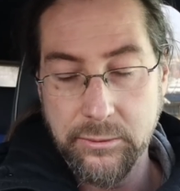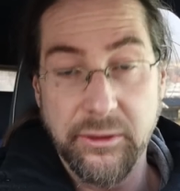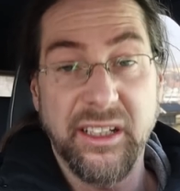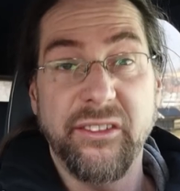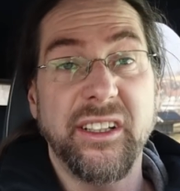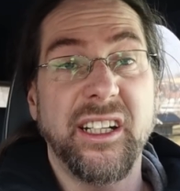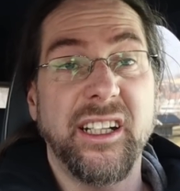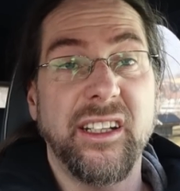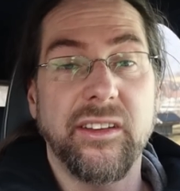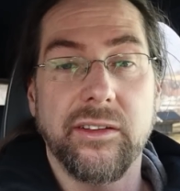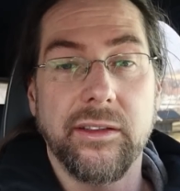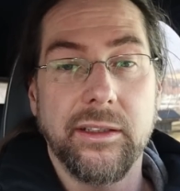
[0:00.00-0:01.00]
whatever that
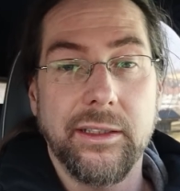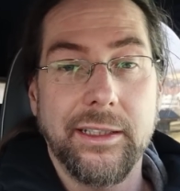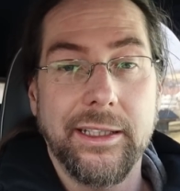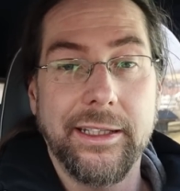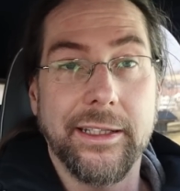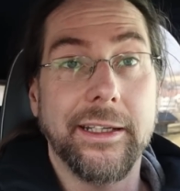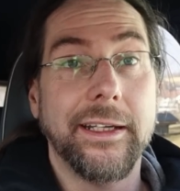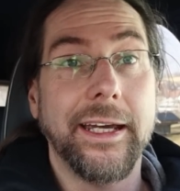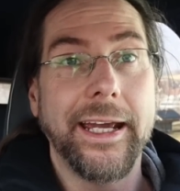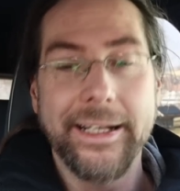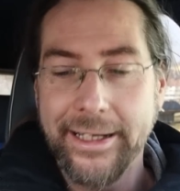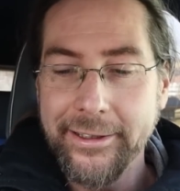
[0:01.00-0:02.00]
is.
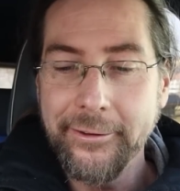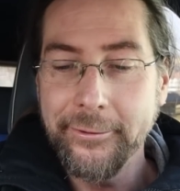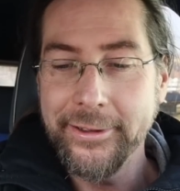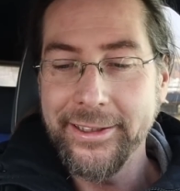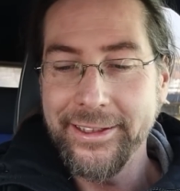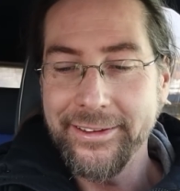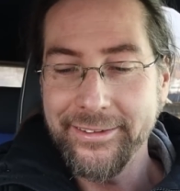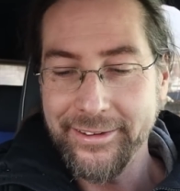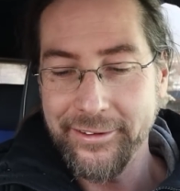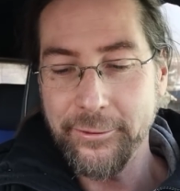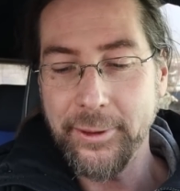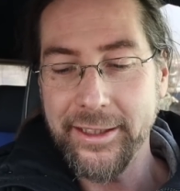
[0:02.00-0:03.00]
And I know what it is,
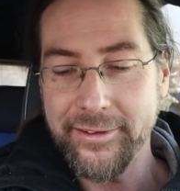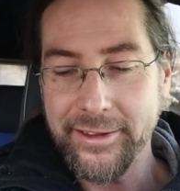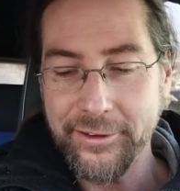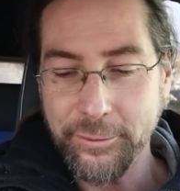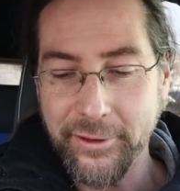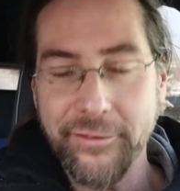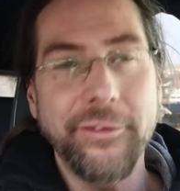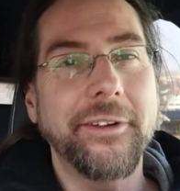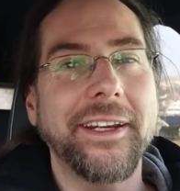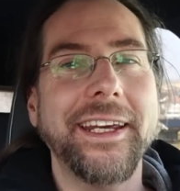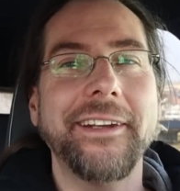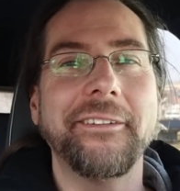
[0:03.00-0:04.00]
it's
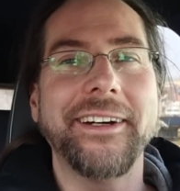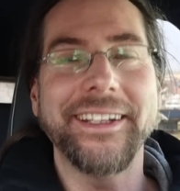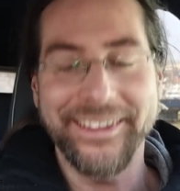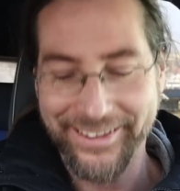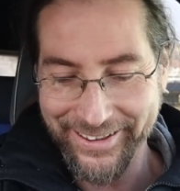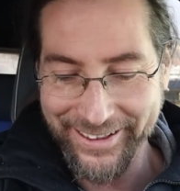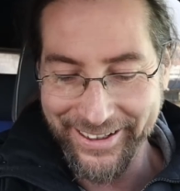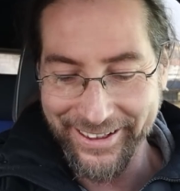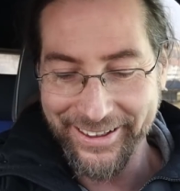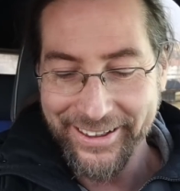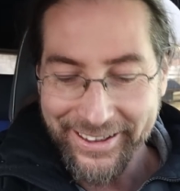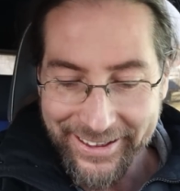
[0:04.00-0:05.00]
26.4 kilowatt.
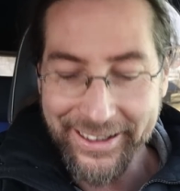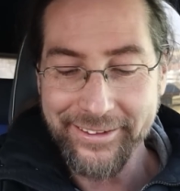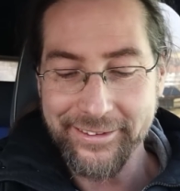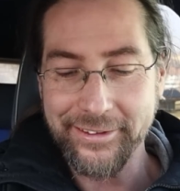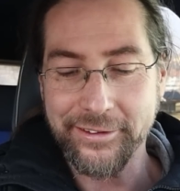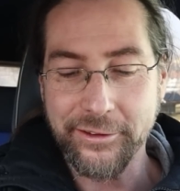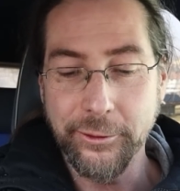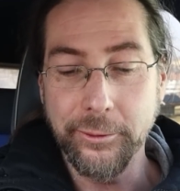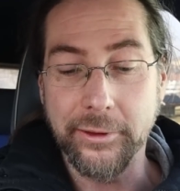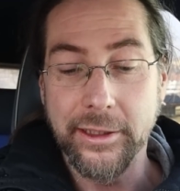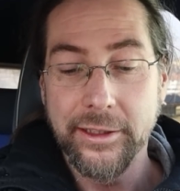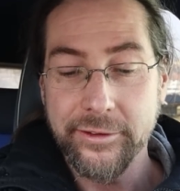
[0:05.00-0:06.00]
That's just
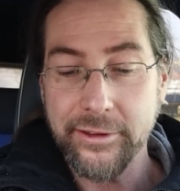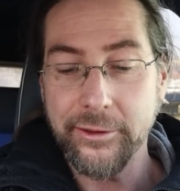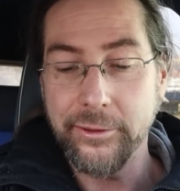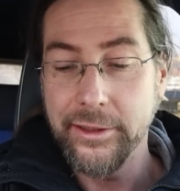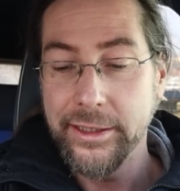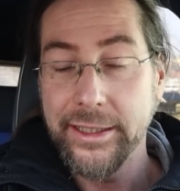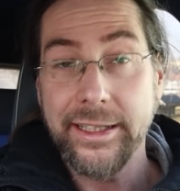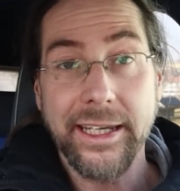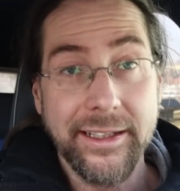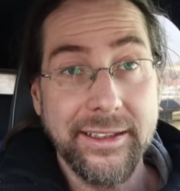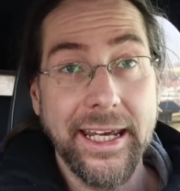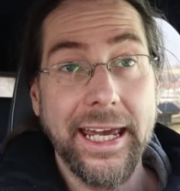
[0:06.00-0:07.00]
cool. So
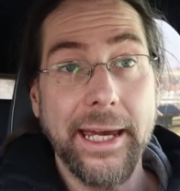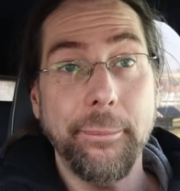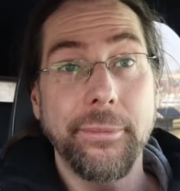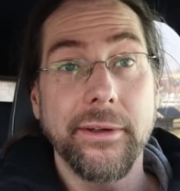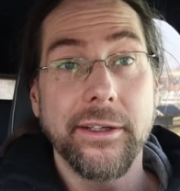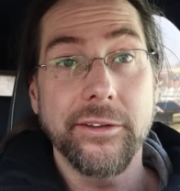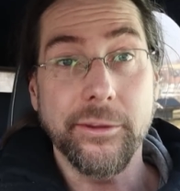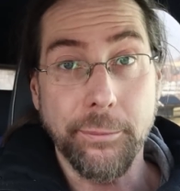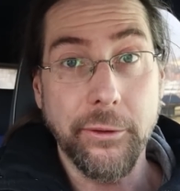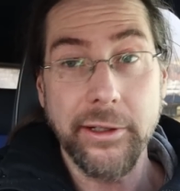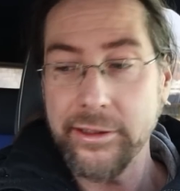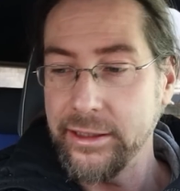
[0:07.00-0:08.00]
get the app,
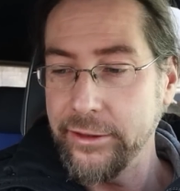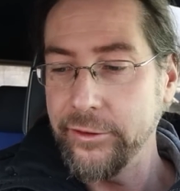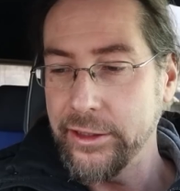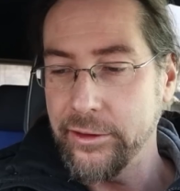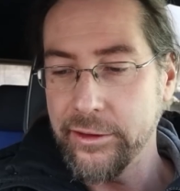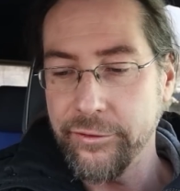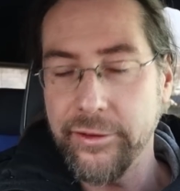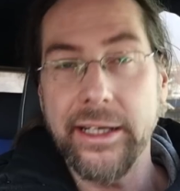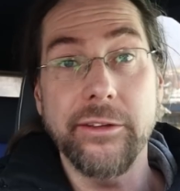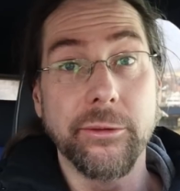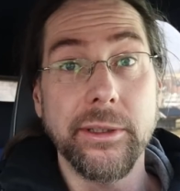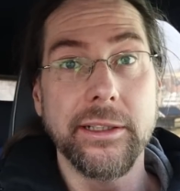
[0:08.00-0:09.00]
support
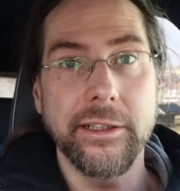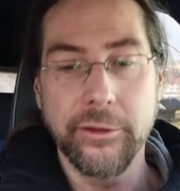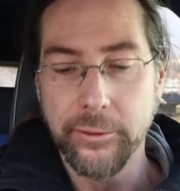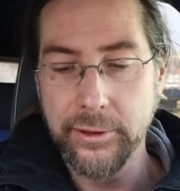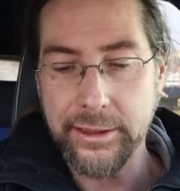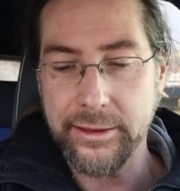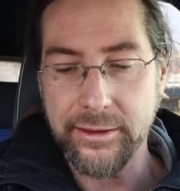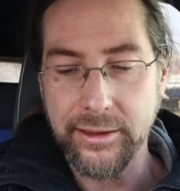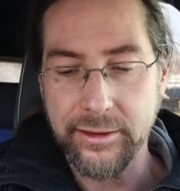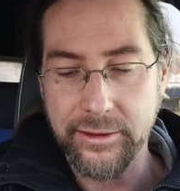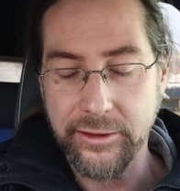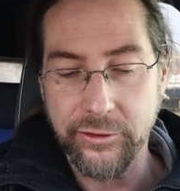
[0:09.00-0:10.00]
EVNotify. It's really cool
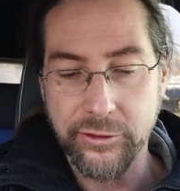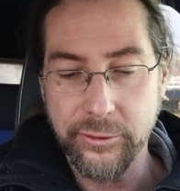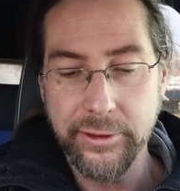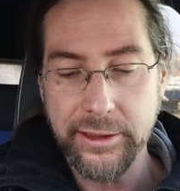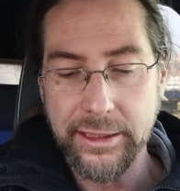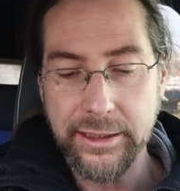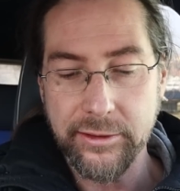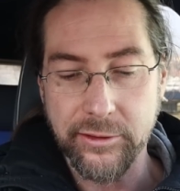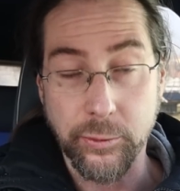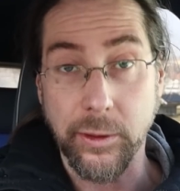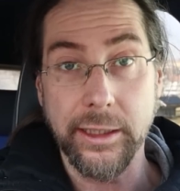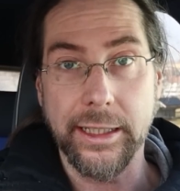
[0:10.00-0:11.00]
that he's doing that.
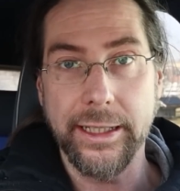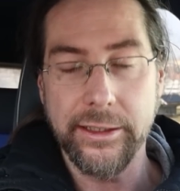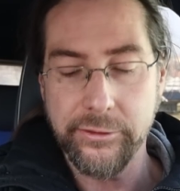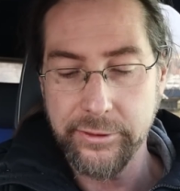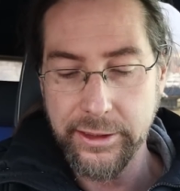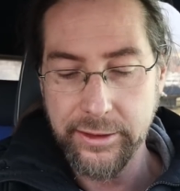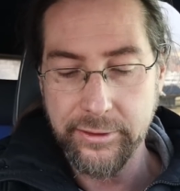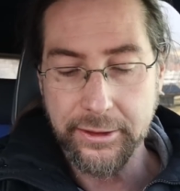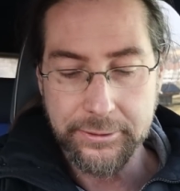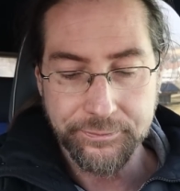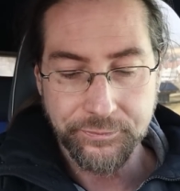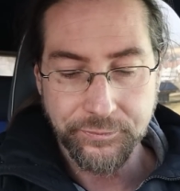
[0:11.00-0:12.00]
It's one guy doing it.